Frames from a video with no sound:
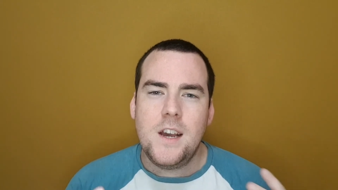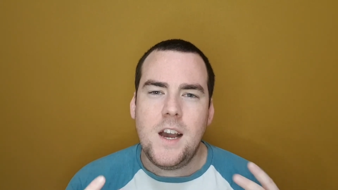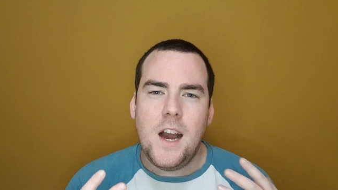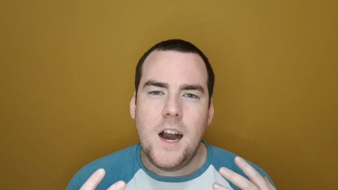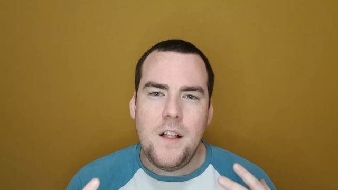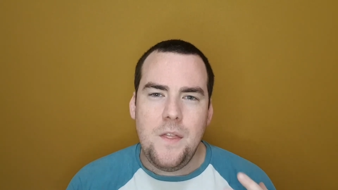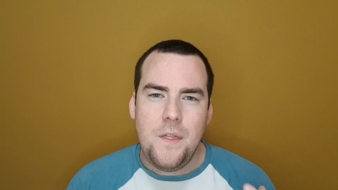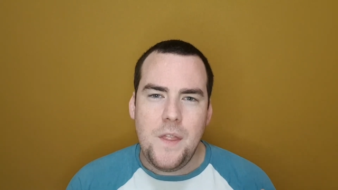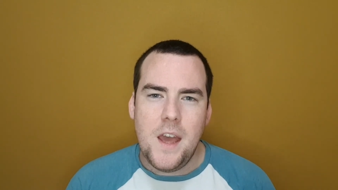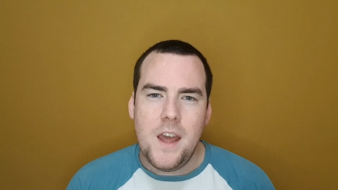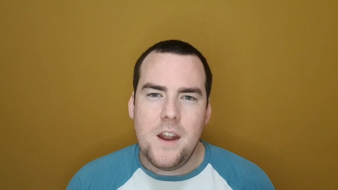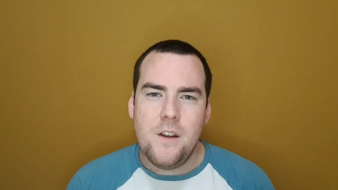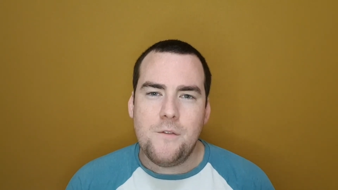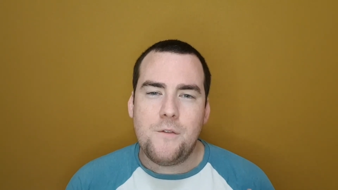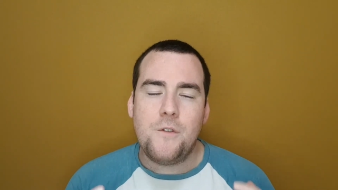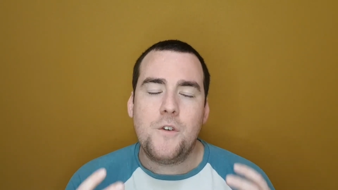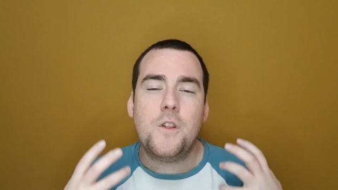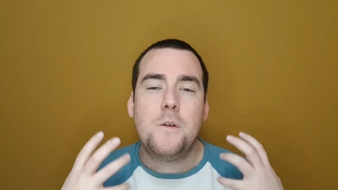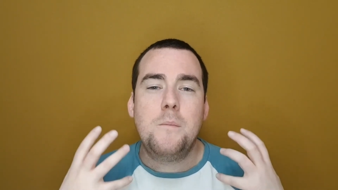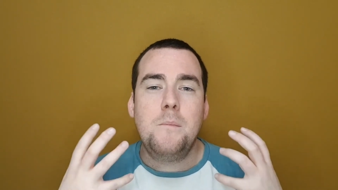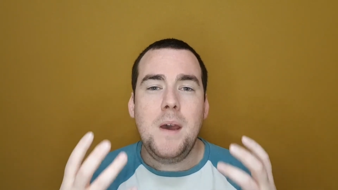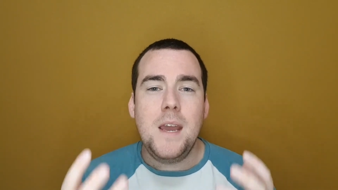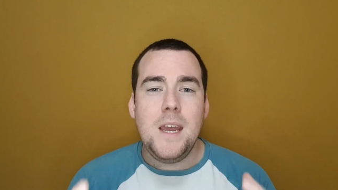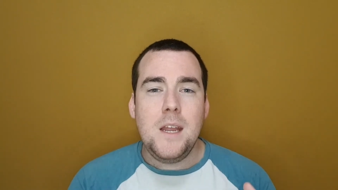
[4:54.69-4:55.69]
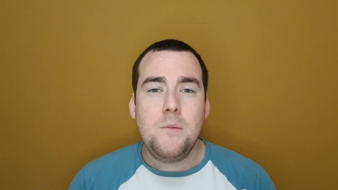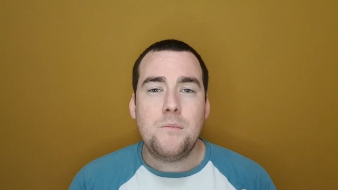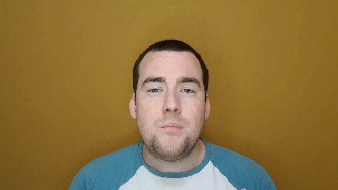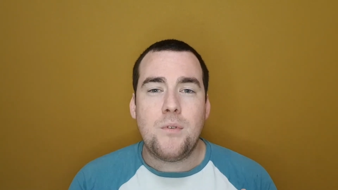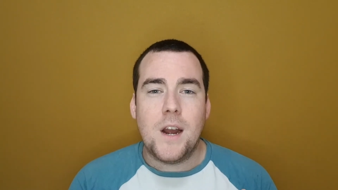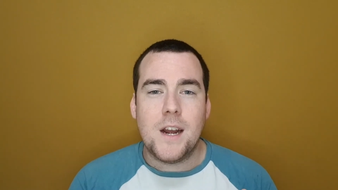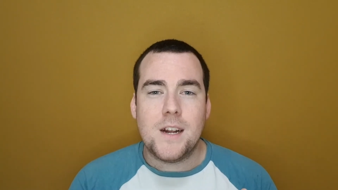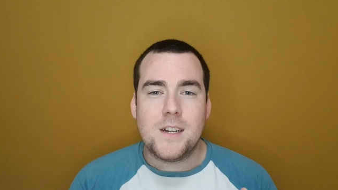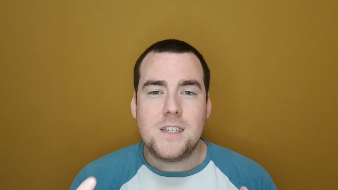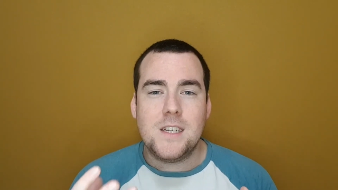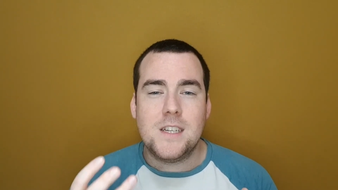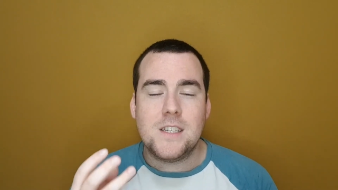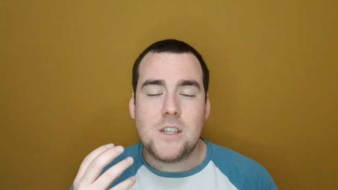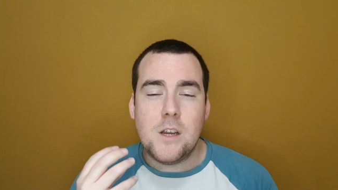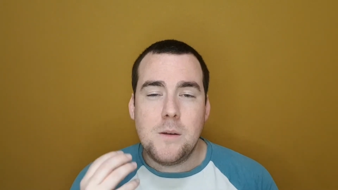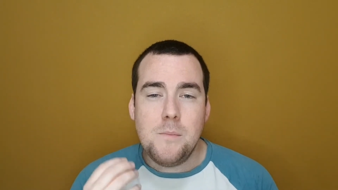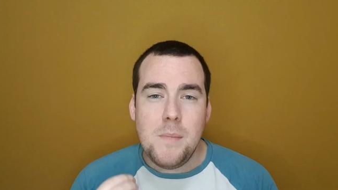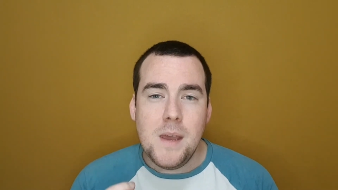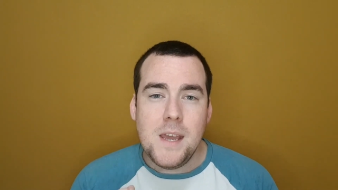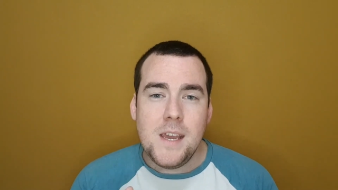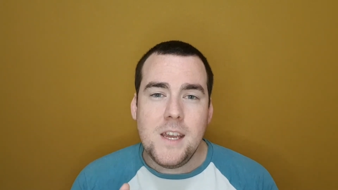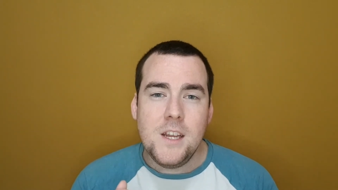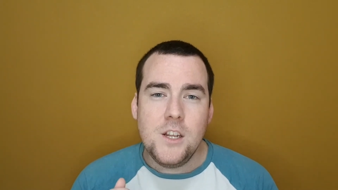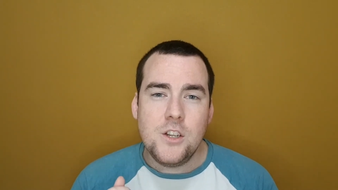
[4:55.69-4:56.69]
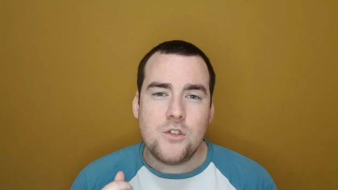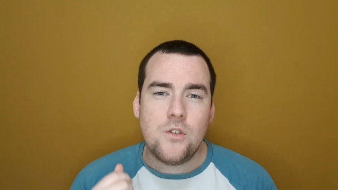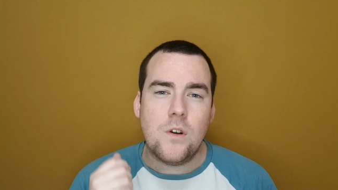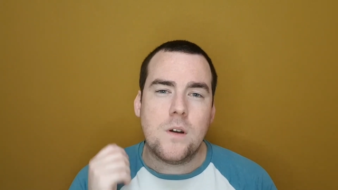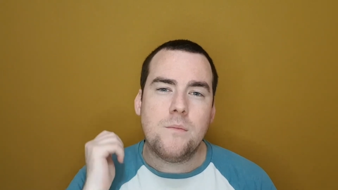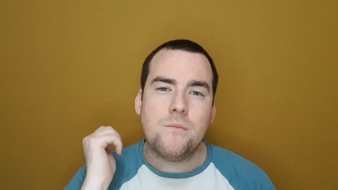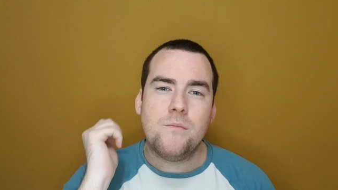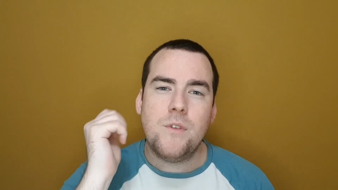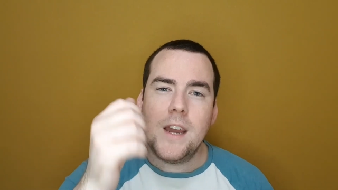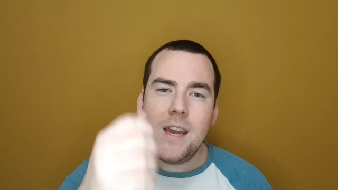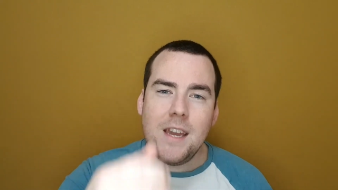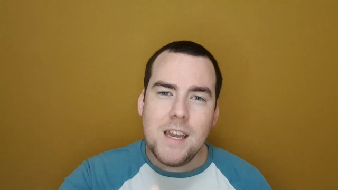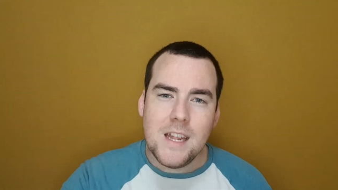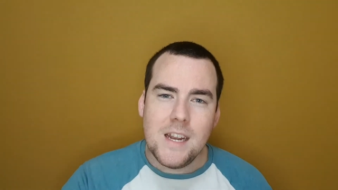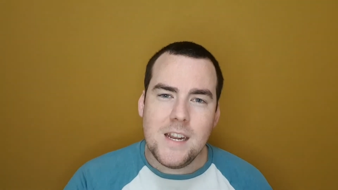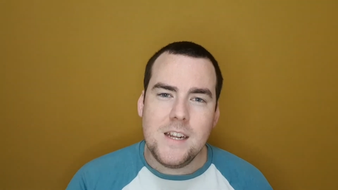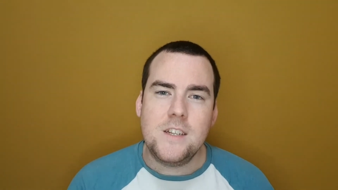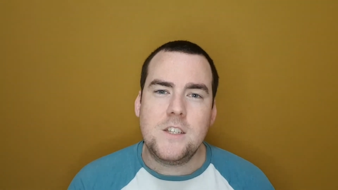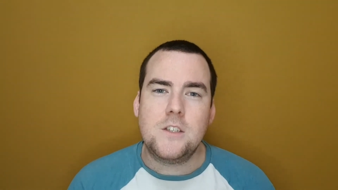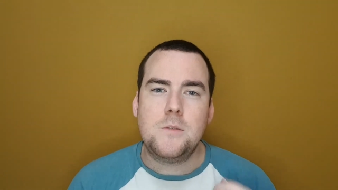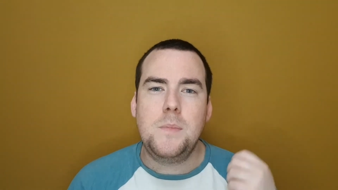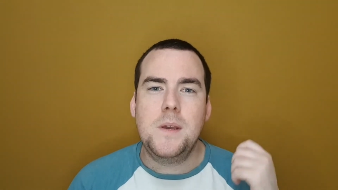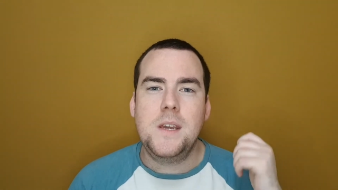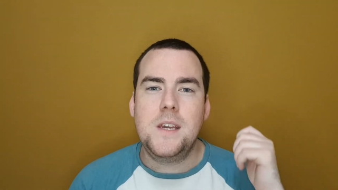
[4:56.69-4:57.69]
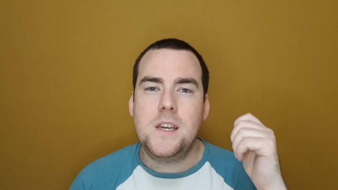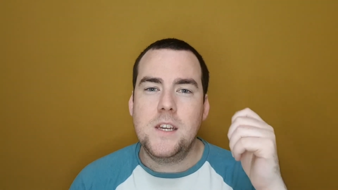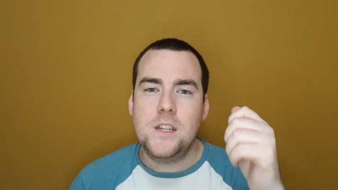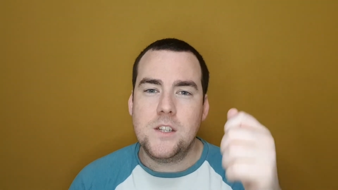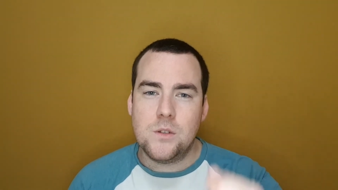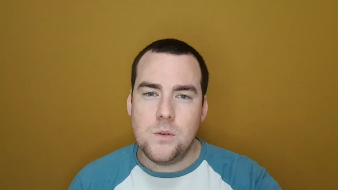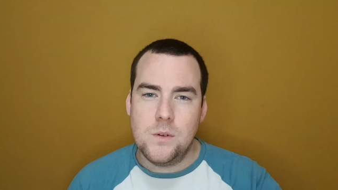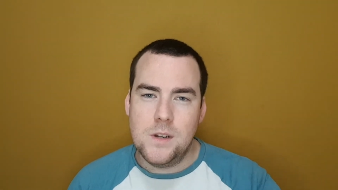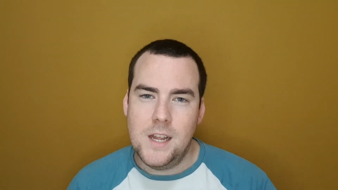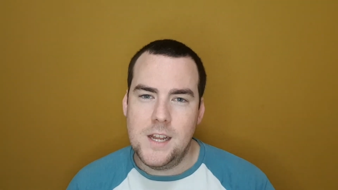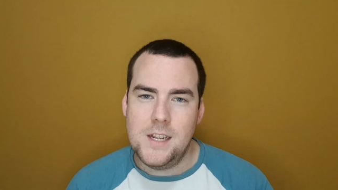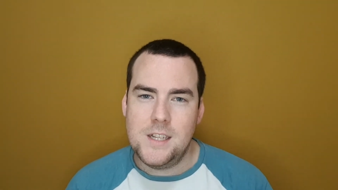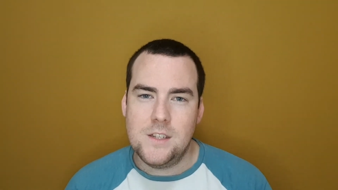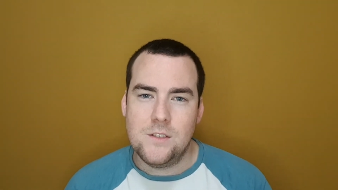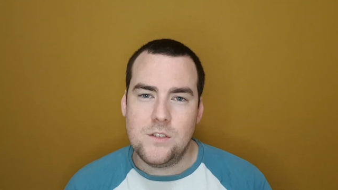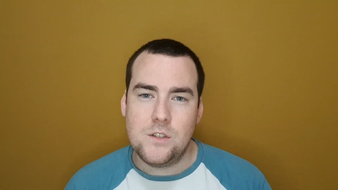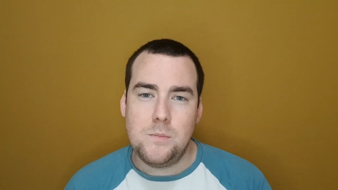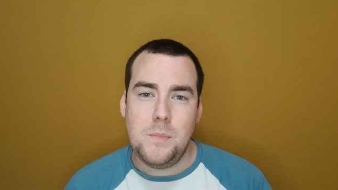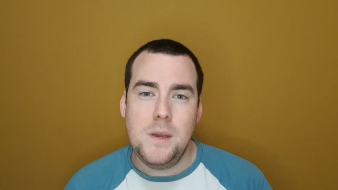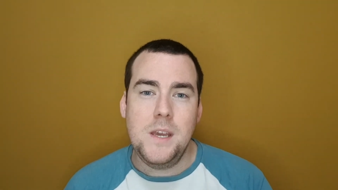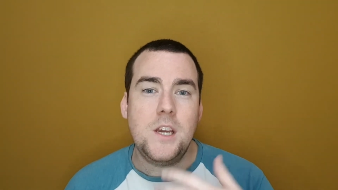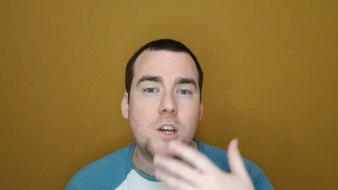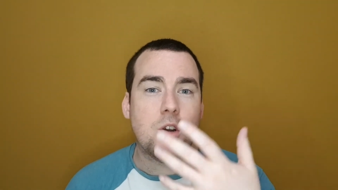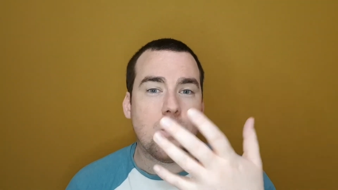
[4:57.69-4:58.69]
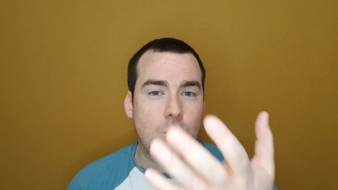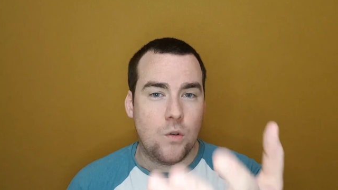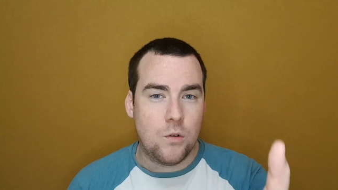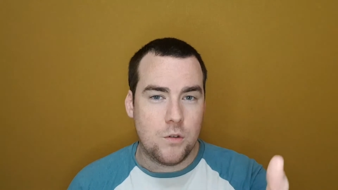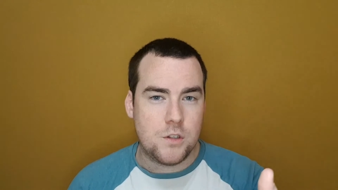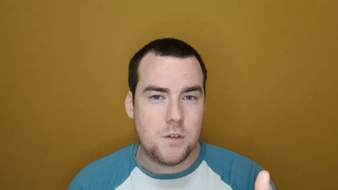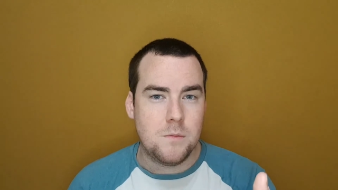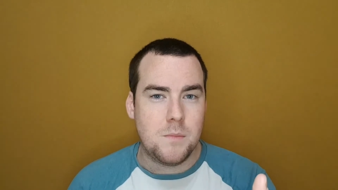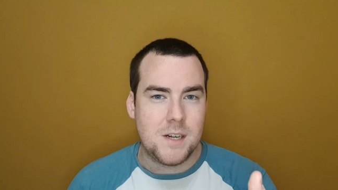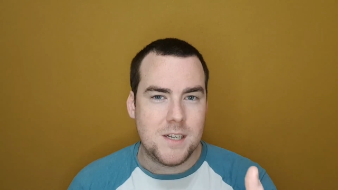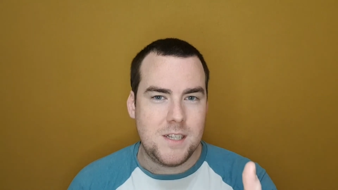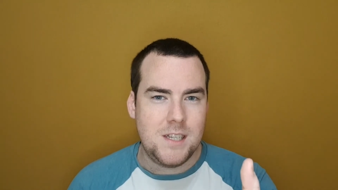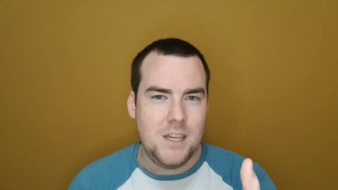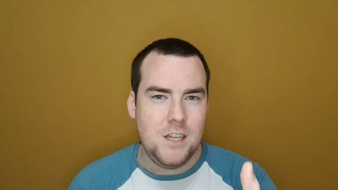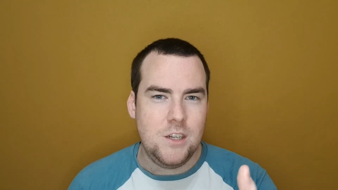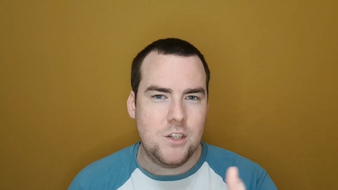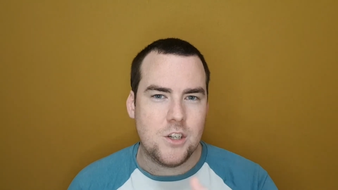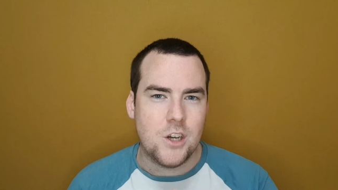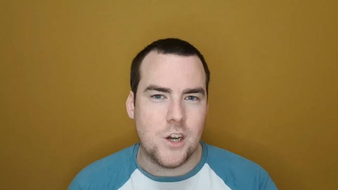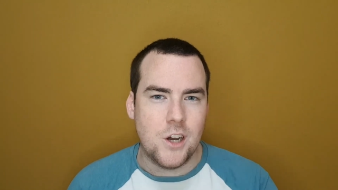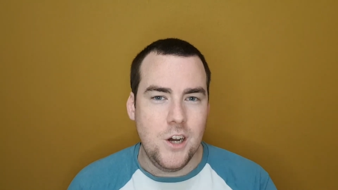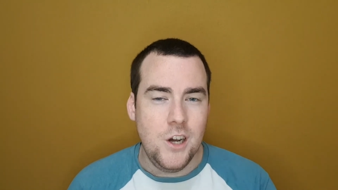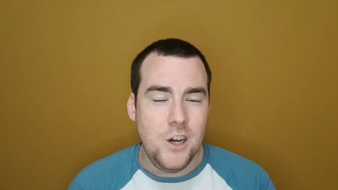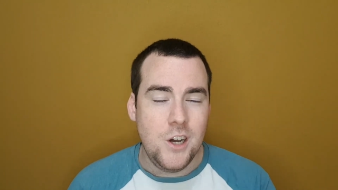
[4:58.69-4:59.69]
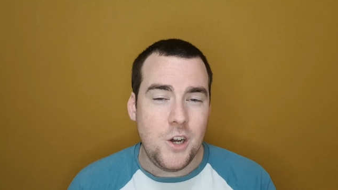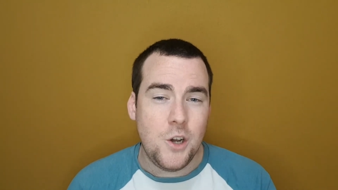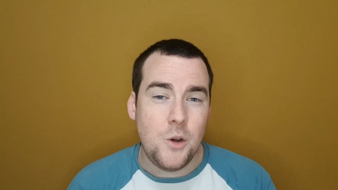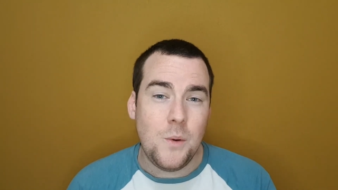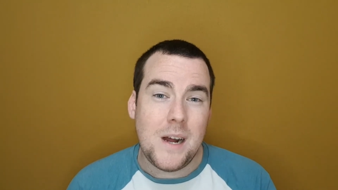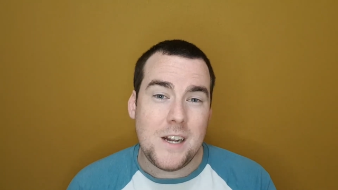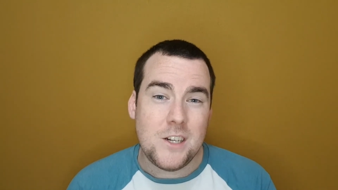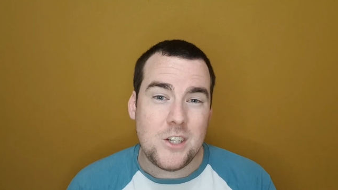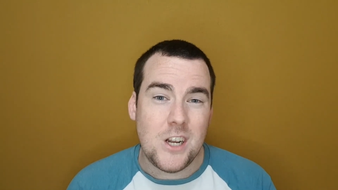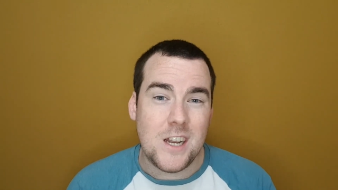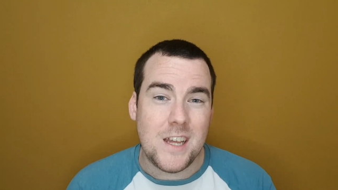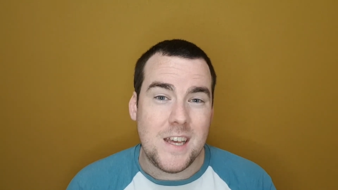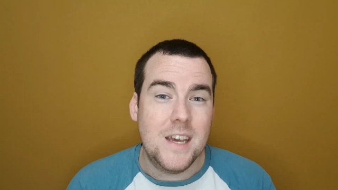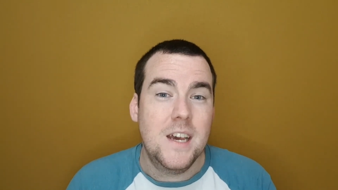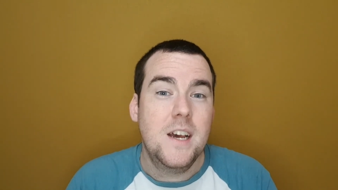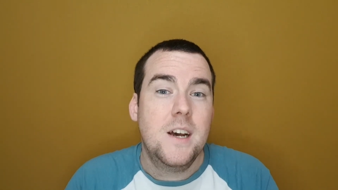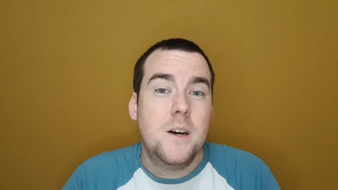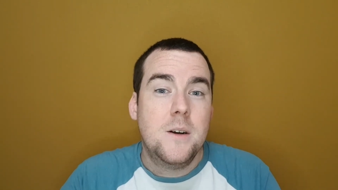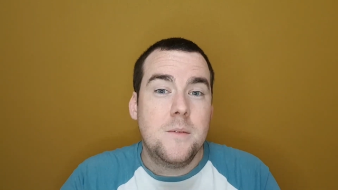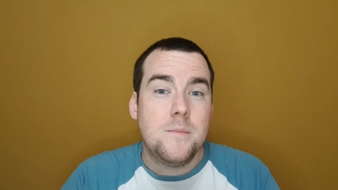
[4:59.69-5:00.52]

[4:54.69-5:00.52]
And then for the main practice, I'm making sure I'm regularly speaking to a native speaker or to my teacher, who actually